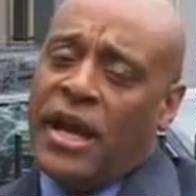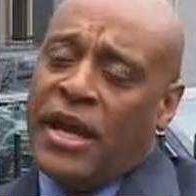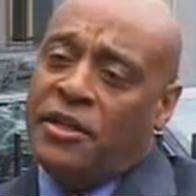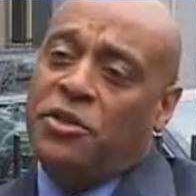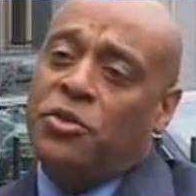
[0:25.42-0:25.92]

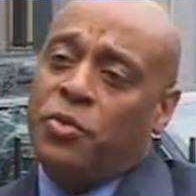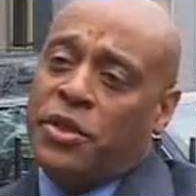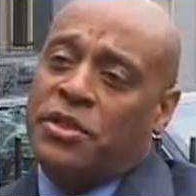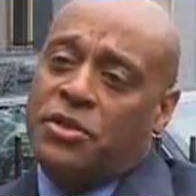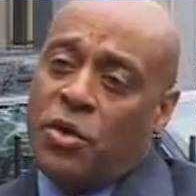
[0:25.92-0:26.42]
and do
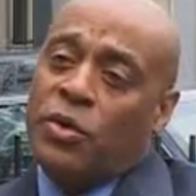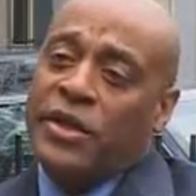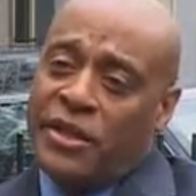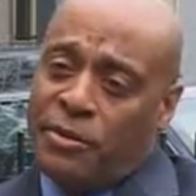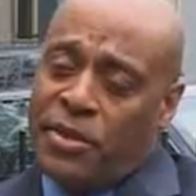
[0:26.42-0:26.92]
what's
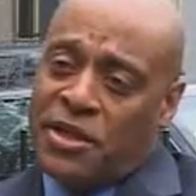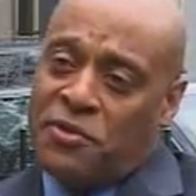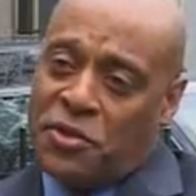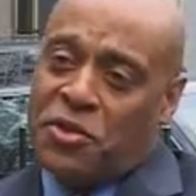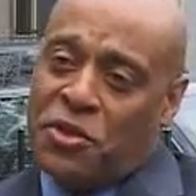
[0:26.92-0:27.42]
solely in the best
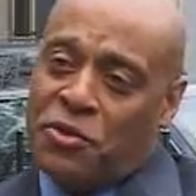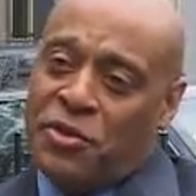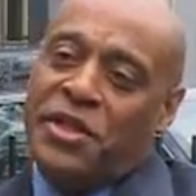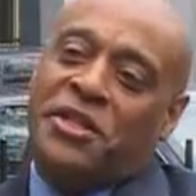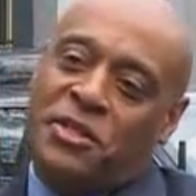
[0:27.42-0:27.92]
for
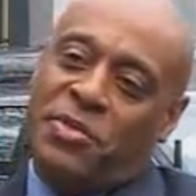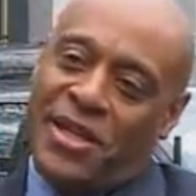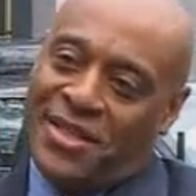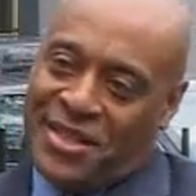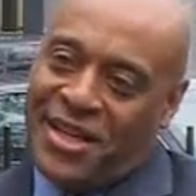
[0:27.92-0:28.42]
children, it should
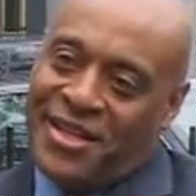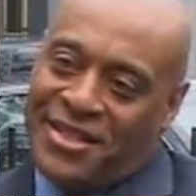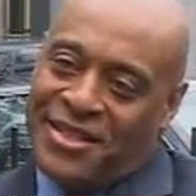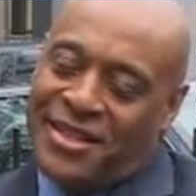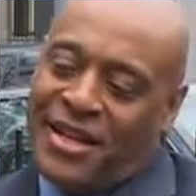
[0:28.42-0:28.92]
be
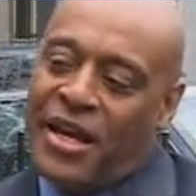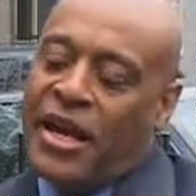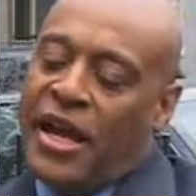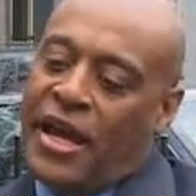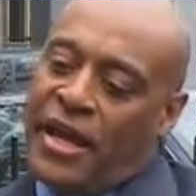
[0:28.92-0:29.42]
education.
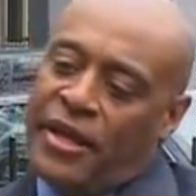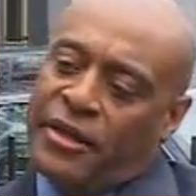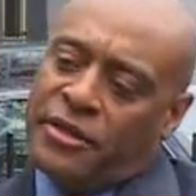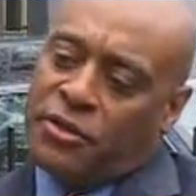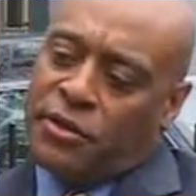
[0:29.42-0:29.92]

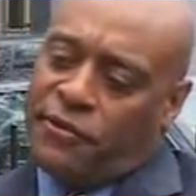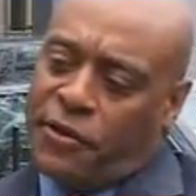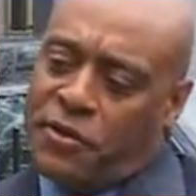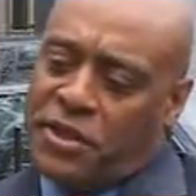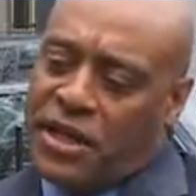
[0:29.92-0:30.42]
And so the
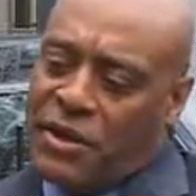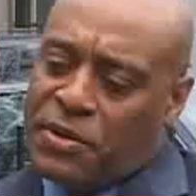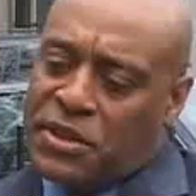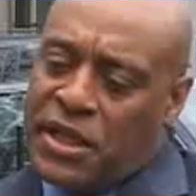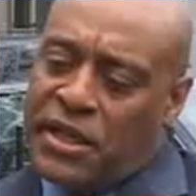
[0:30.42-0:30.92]
first thing I
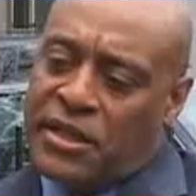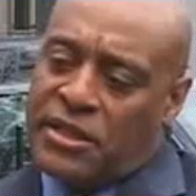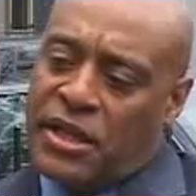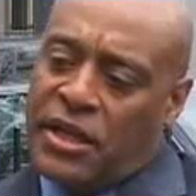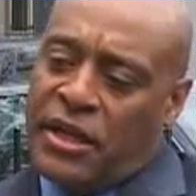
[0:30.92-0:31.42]
would say
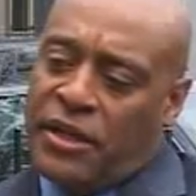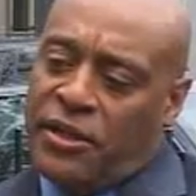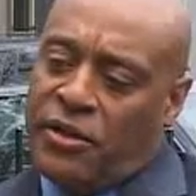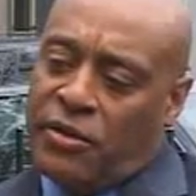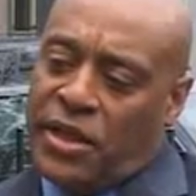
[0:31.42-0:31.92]
is,
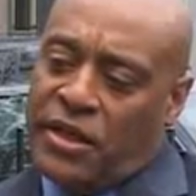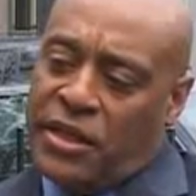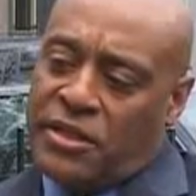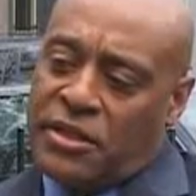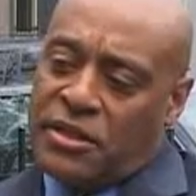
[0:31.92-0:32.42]

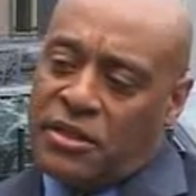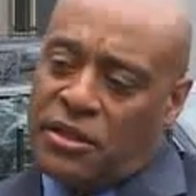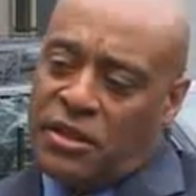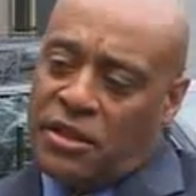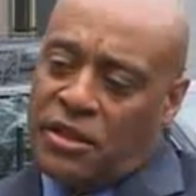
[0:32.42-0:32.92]

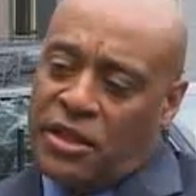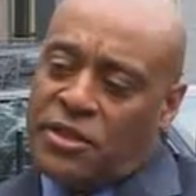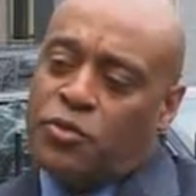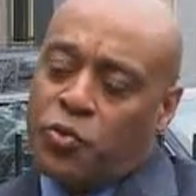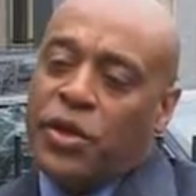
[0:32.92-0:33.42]

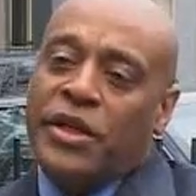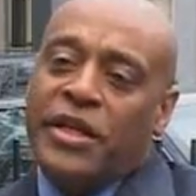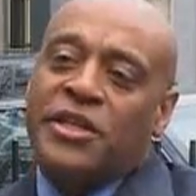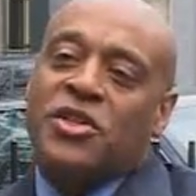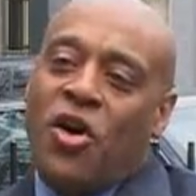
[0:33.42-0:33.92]
let's
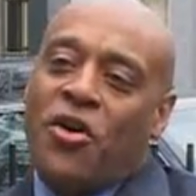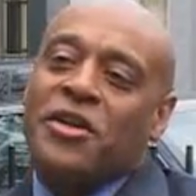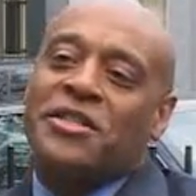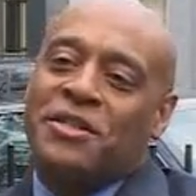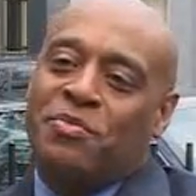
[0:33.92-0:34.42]
really, as
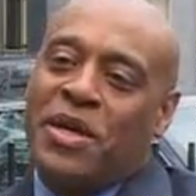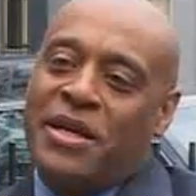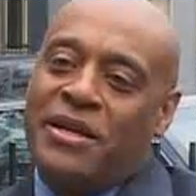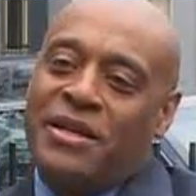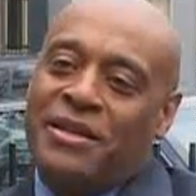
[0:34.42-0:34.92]
hard as it
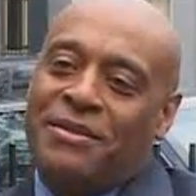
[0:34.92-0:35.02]
may